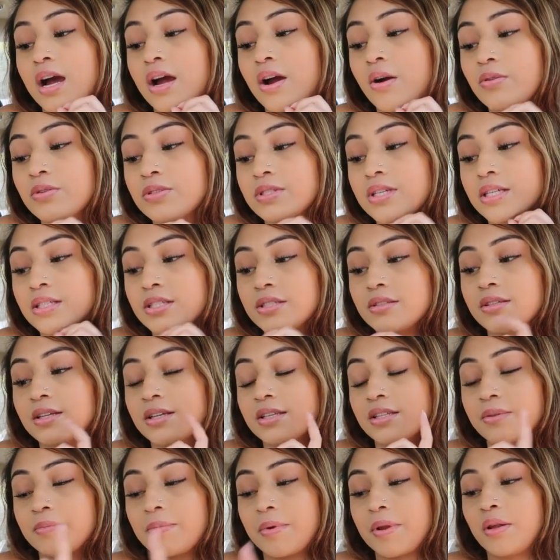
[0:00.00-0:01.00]
I always like to
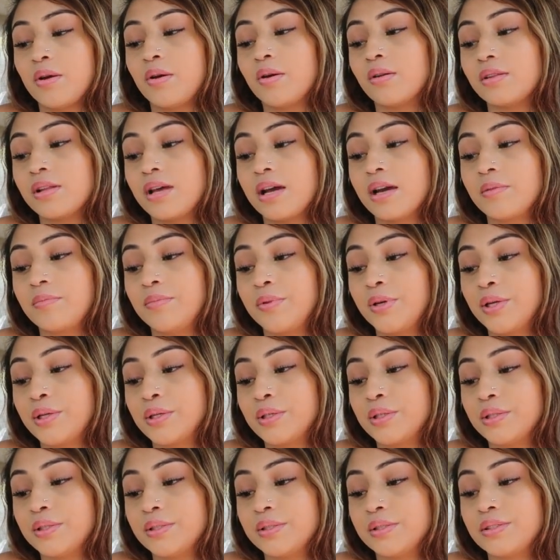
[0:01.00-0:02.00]
look at the menu online
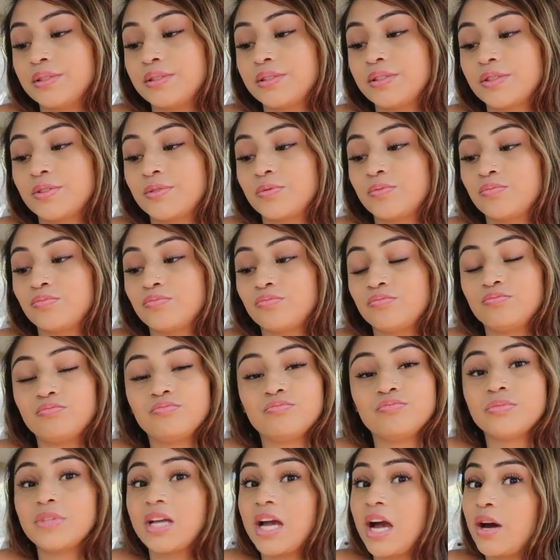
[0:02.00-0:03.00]
because
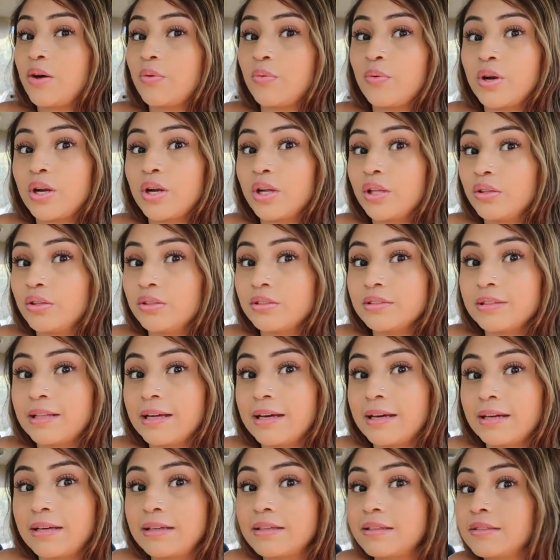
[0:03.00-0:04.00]
I don't want to look
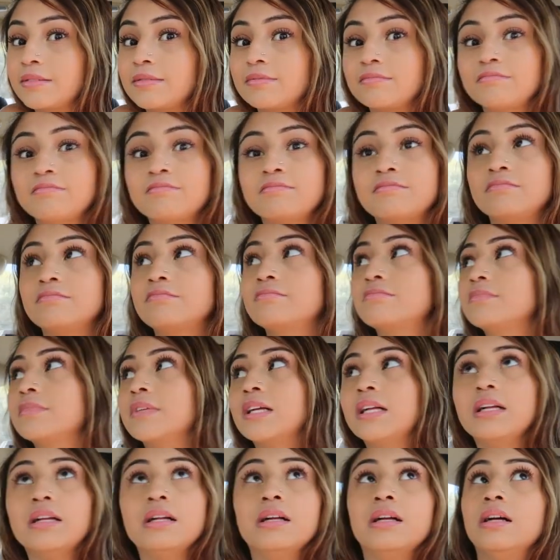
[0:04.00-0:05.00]
like,
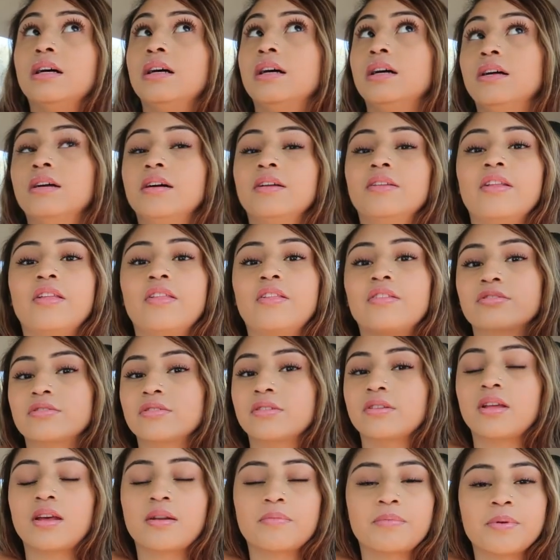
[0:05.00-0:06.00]
and then
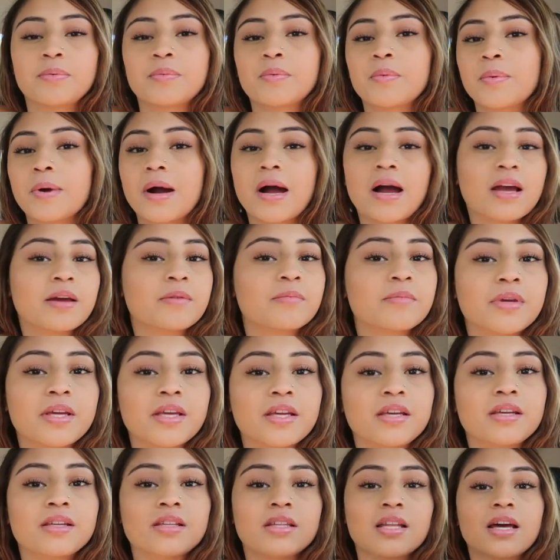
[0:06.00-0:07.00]
there's a lot of people behind
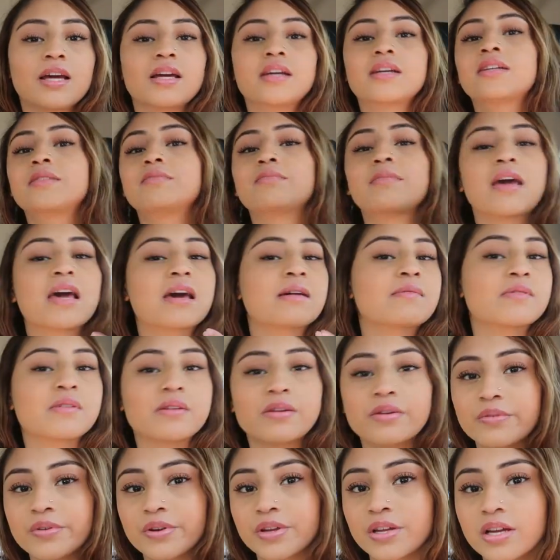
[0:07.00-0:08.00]
me like, ma'am,
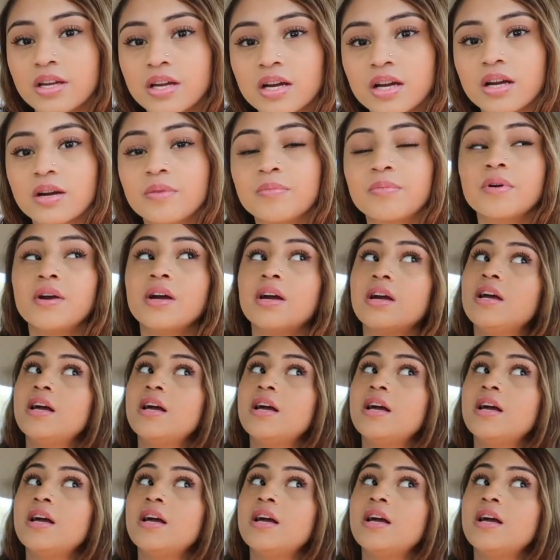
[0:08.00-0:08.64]
hurry up.